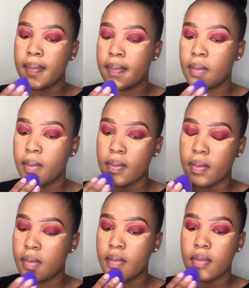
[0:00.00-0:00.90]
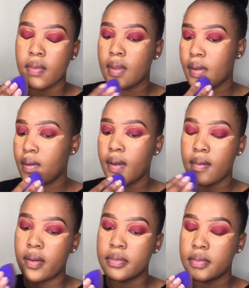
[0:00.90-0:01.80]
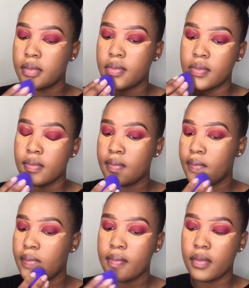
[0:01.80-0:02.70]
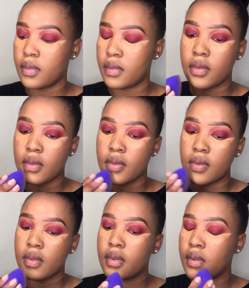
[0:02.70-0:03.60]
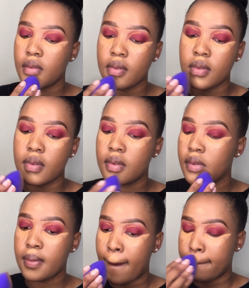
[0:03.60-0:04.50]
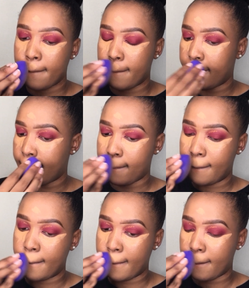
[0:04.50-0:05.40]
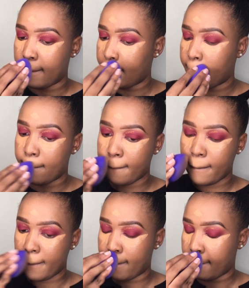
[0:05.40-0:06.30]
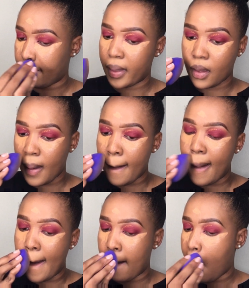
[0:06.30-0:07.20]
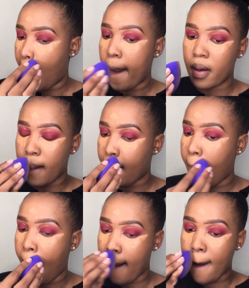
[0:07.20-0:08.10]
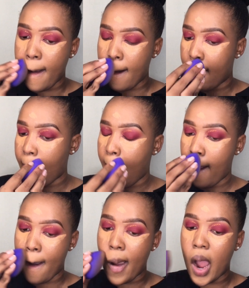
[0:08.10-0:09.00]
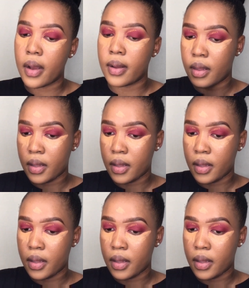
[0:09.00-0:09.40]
and just conceal any spots that I have on my face. So then to blend the concealer, I am using a